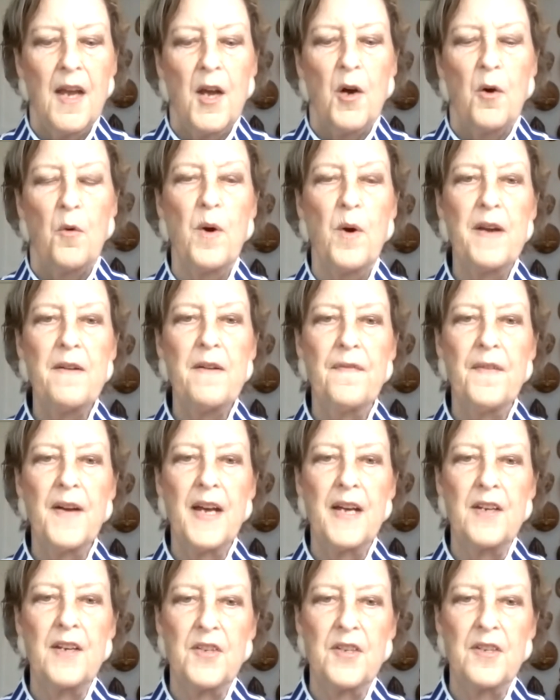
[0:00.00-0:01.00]
We
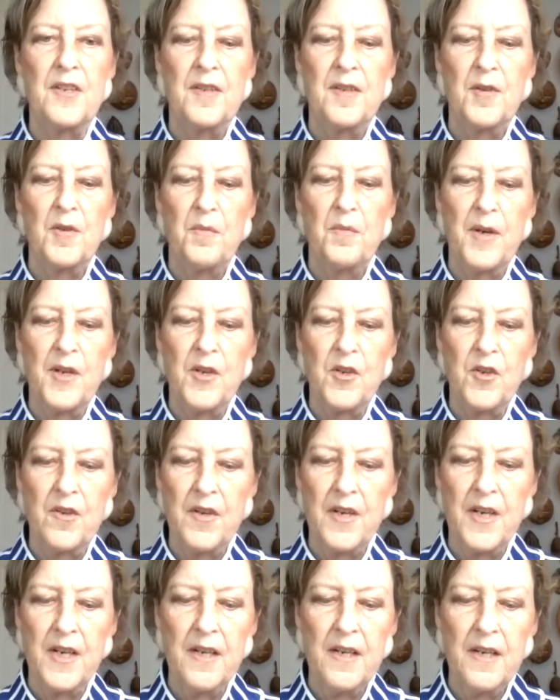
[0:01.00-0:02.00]
face
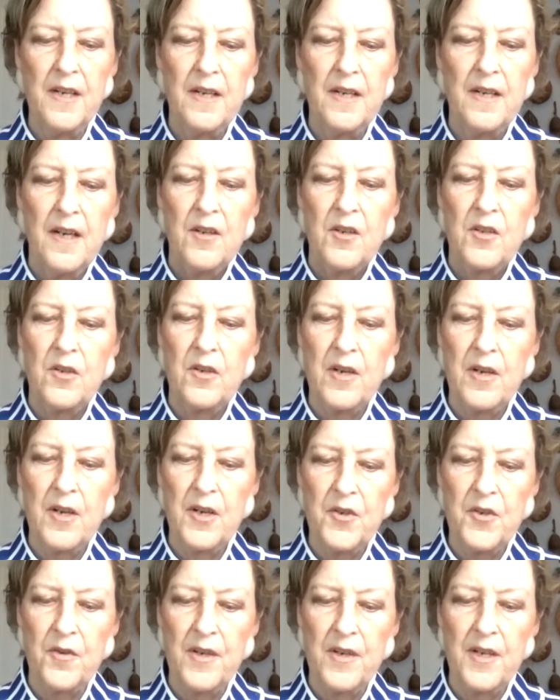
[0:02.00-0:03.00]
returning to
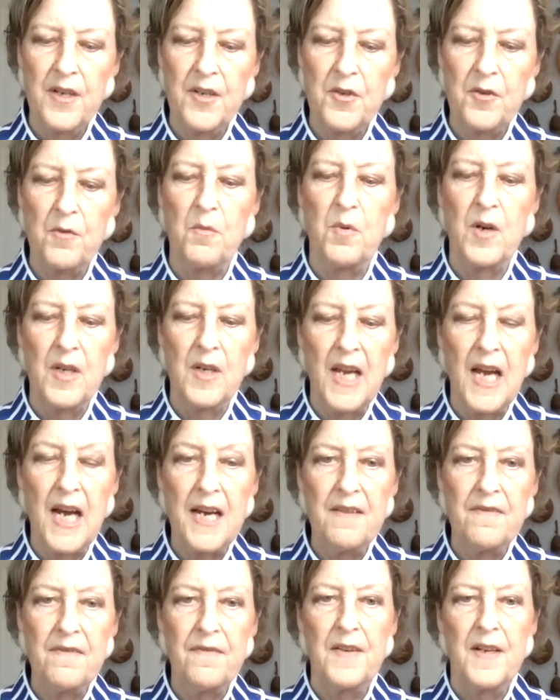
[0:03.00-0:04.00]
countries where
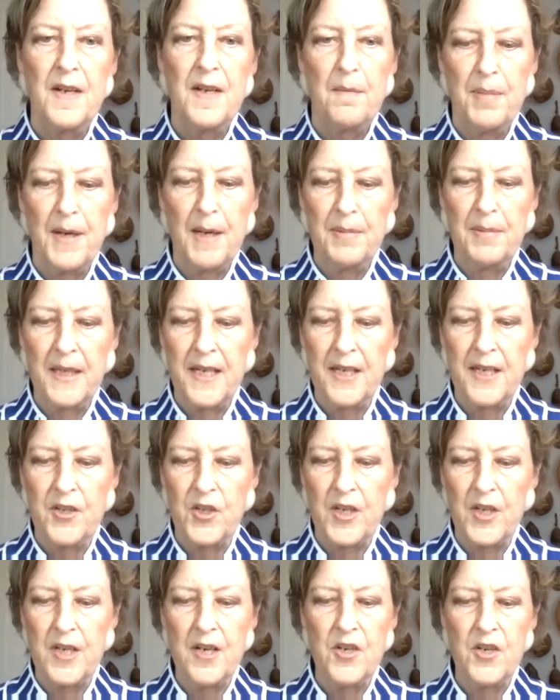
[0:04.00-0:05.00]
life, public
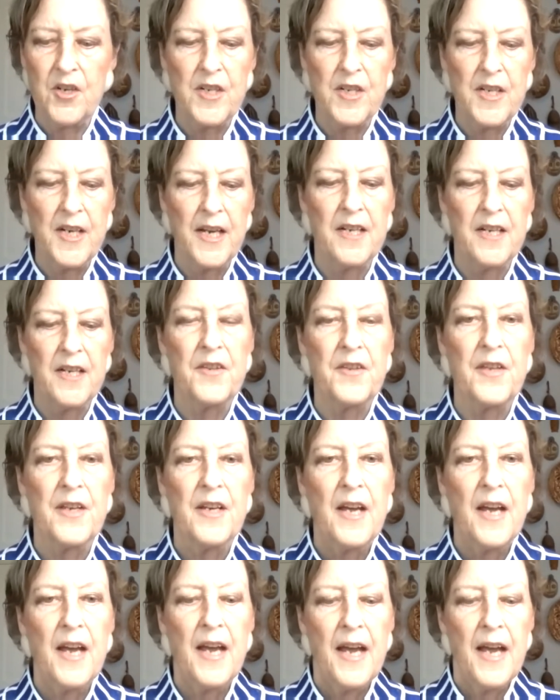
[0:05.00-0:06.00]
education, health,
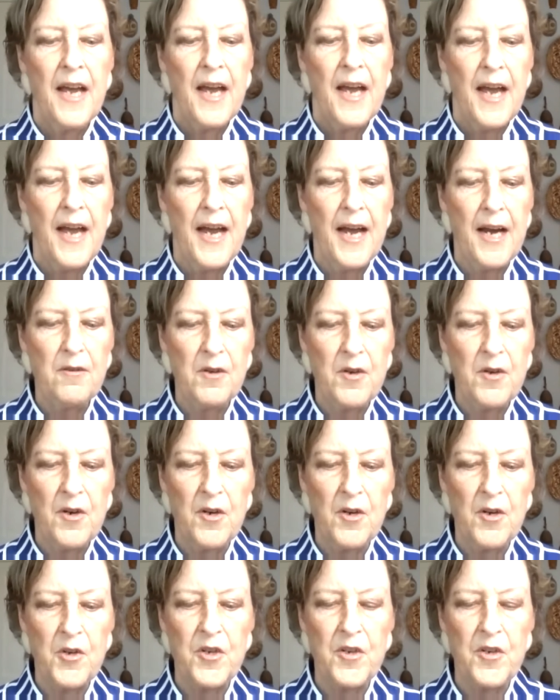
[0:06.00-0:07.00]

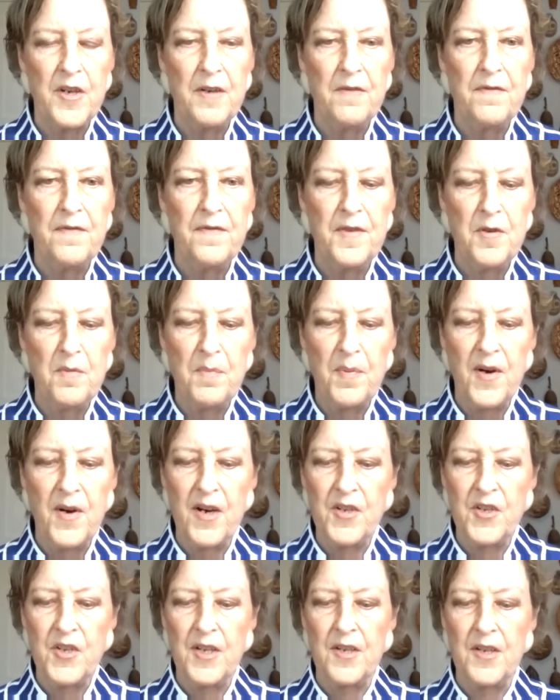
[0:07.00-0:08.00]
agriculture and food
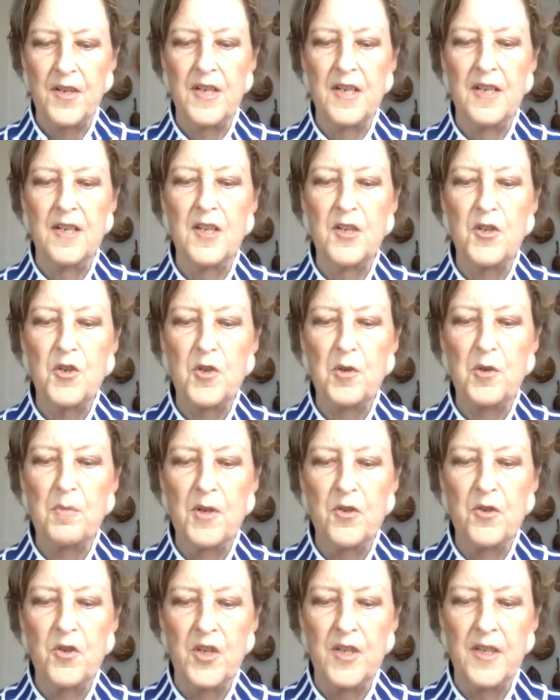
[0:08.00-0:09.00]
processing,
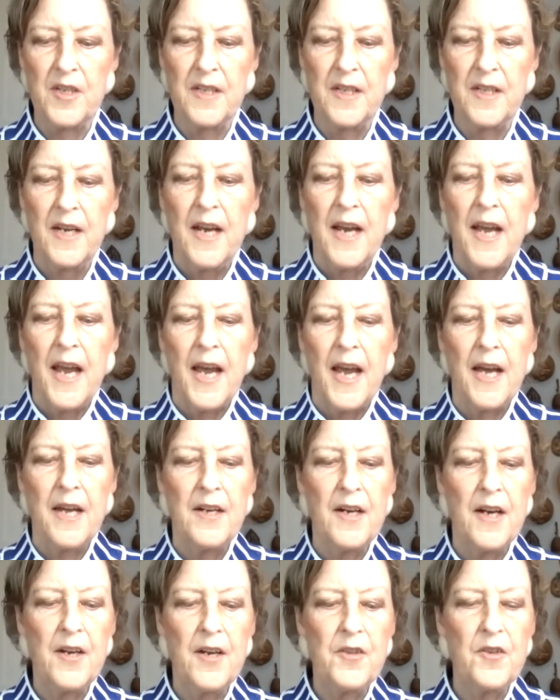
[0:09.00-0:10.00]
distribution, and
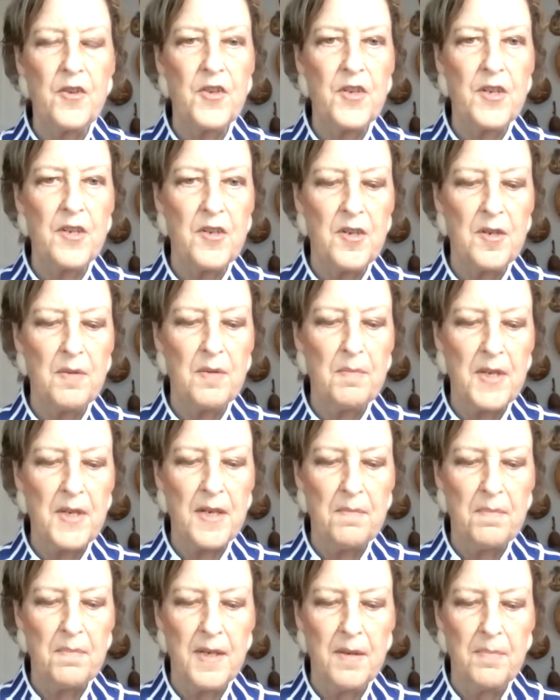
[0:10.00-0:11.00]
other systems
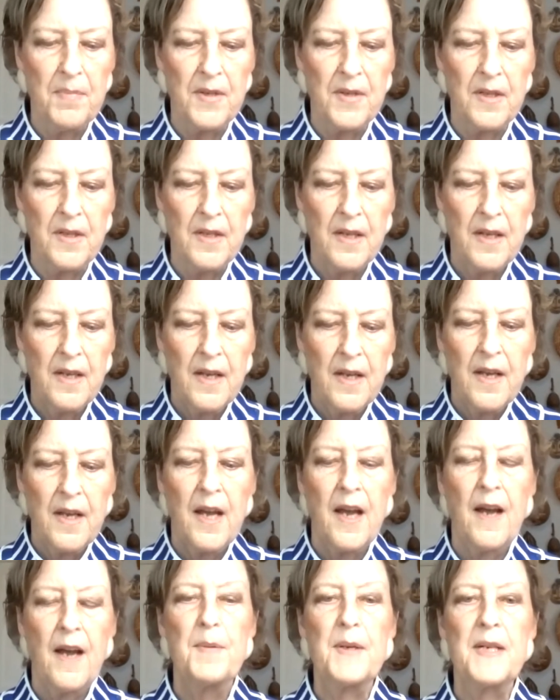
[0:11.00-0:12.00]
and people
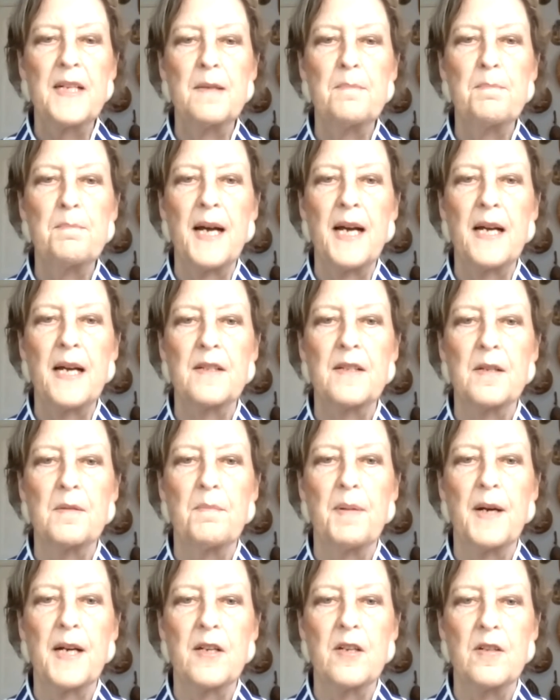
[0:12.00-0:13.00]
have been impacted
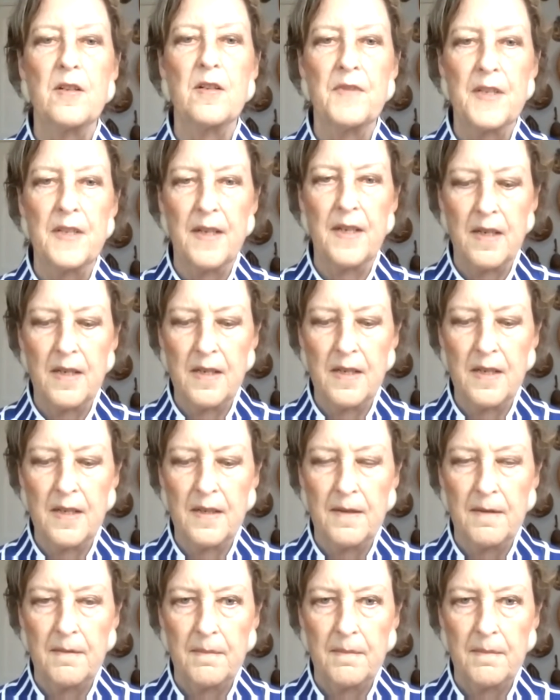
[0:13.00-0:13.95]
by COVID-19.